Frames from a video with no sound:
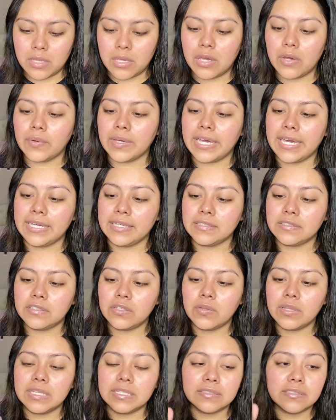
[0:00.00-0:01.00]
Okay,
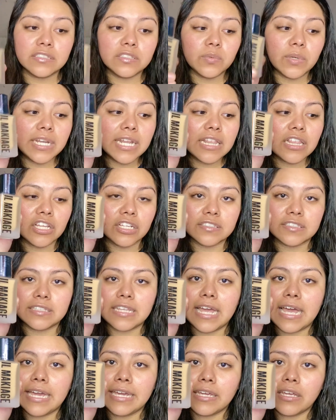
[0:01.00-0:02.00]
so this is what it looks
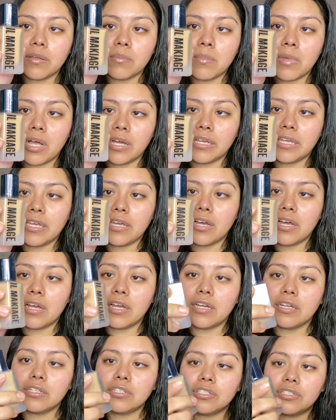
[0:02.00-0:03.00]
like, a
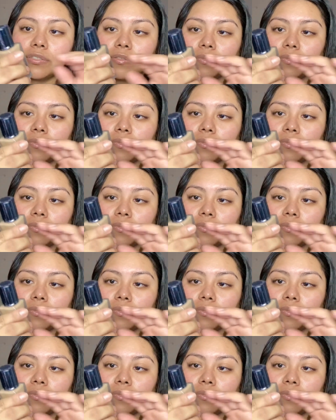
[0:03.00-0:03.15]
maquillage.